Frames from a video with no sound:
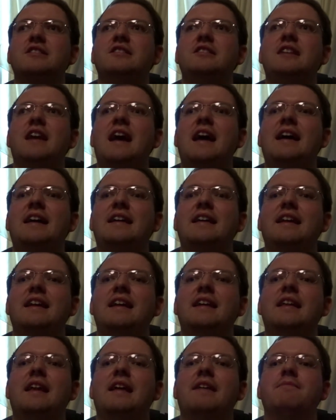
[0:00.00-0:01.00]

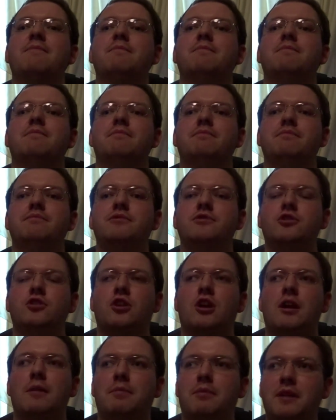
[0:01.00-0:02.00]
Yakin. I'm
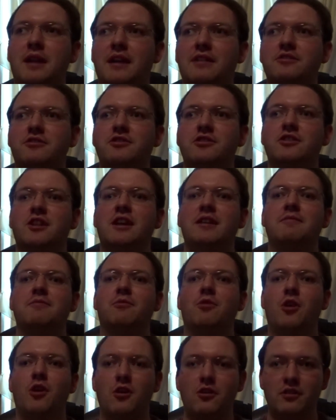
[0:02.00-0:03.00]
sure I pronounced your
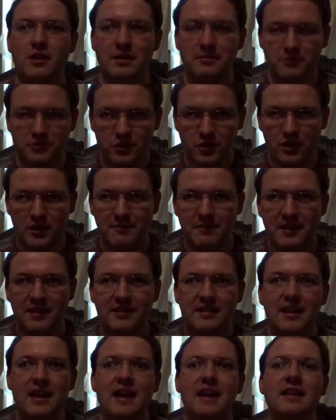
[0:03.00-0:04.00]
name wrong. I'm sorry
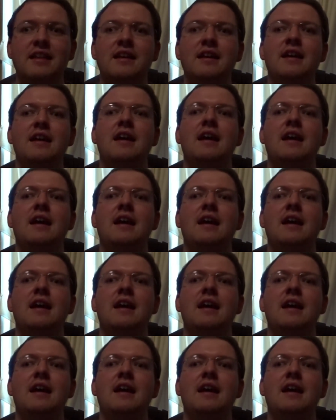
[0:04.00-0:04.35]
about that.